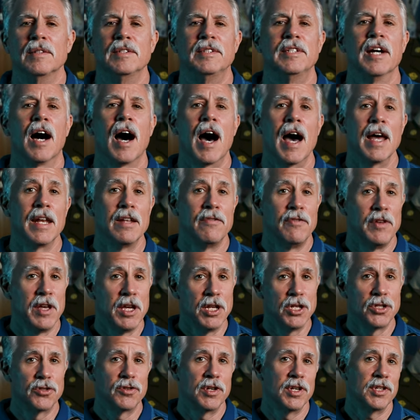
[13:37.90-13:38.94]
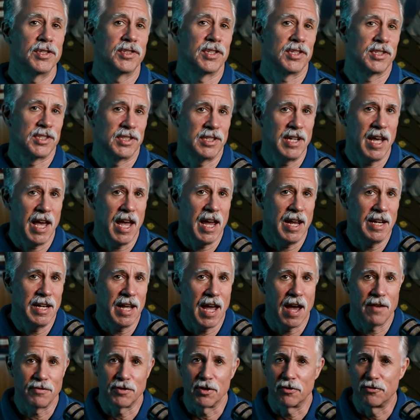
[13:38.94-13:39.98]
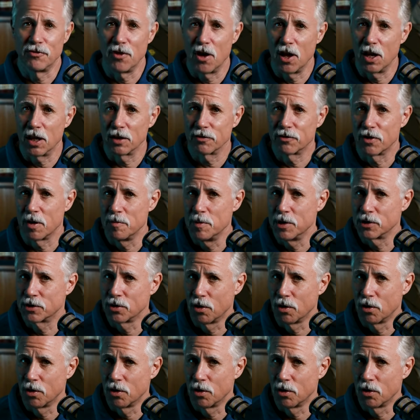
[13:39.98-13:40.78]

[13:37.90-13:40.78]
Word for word: Died of injuries sustained after falling from his